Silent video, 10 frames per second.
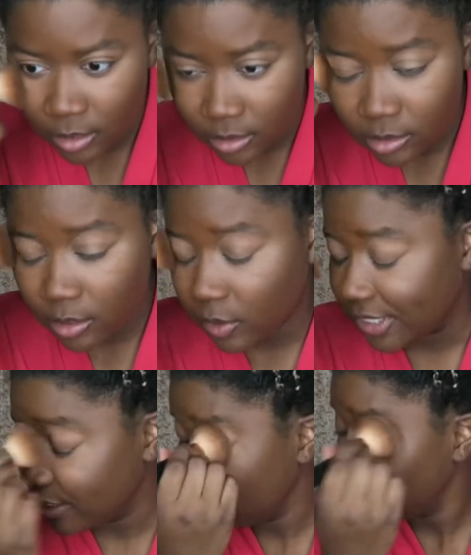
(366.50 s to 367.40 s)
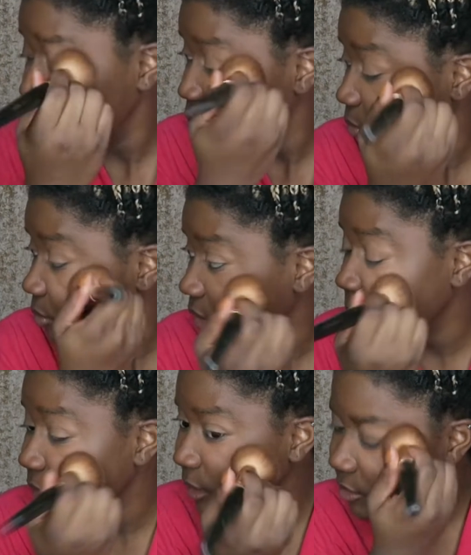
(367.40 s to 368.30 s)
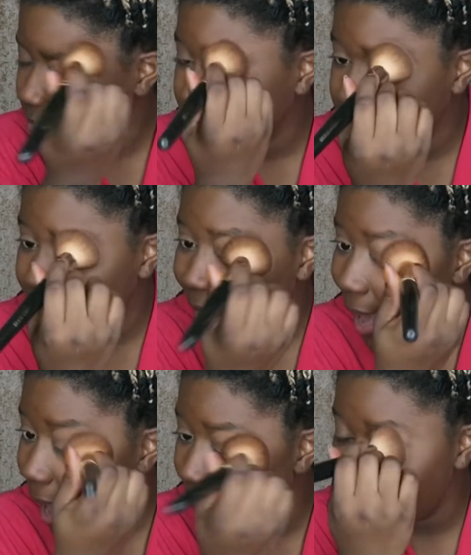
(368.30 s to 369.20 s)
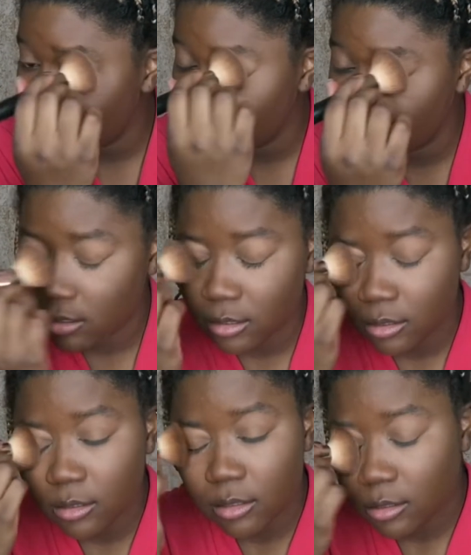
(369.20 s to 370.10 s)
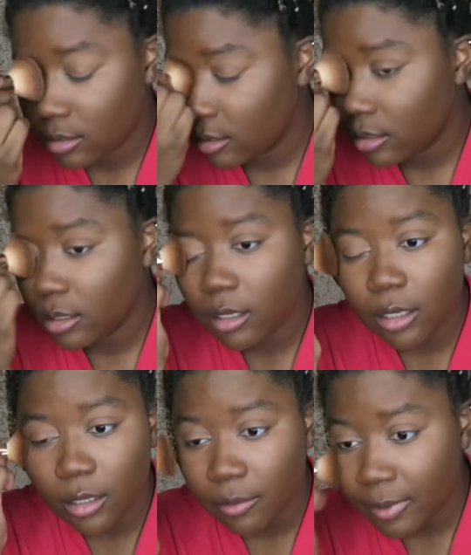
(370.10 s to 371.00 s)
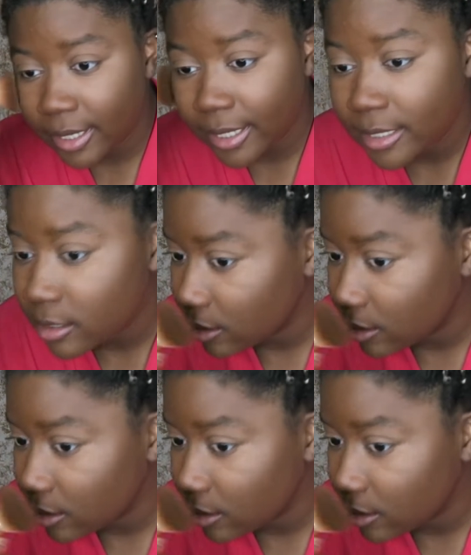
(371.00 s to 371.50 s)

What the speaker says: Just going to continue to pat a little bit.